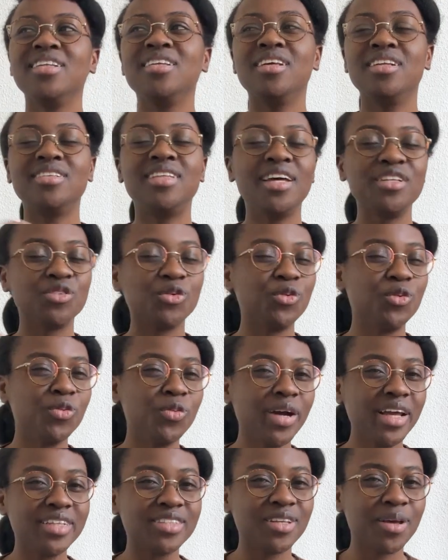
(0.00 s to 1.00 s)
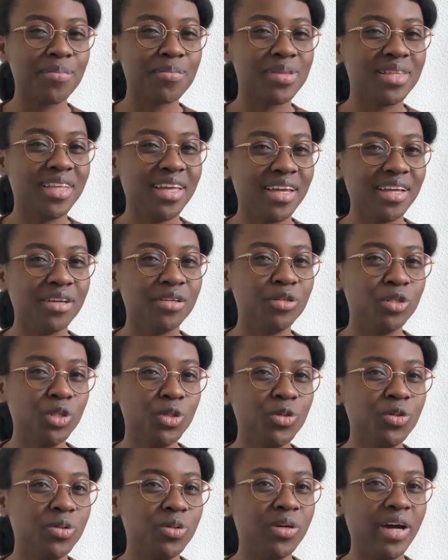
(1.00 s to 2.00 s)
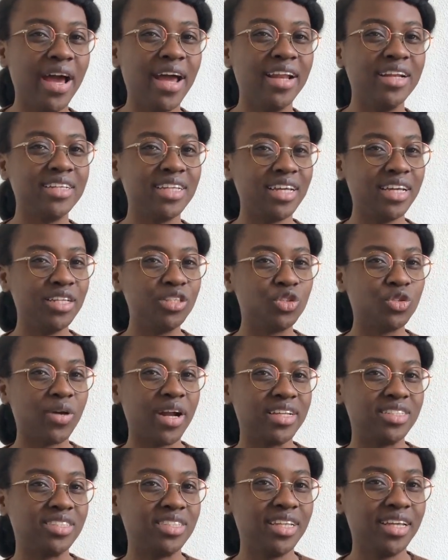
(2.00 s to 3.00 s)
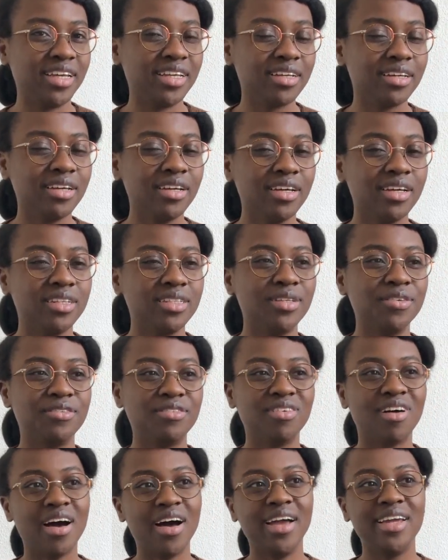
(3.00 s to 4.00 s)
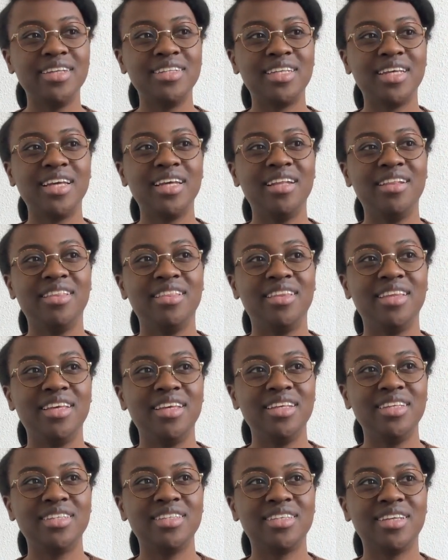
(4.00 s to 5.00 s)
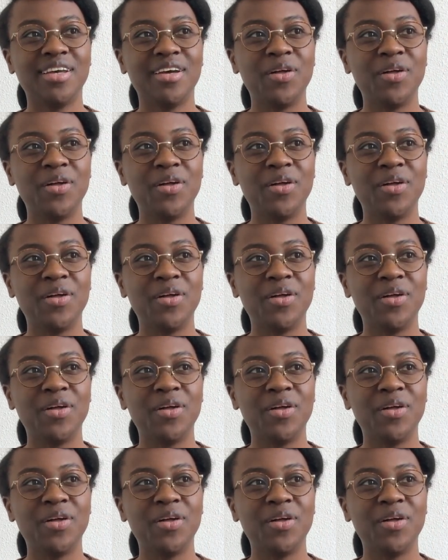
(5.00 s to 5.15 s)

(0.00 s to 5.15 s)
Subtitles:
there's always something new and interesting to find in these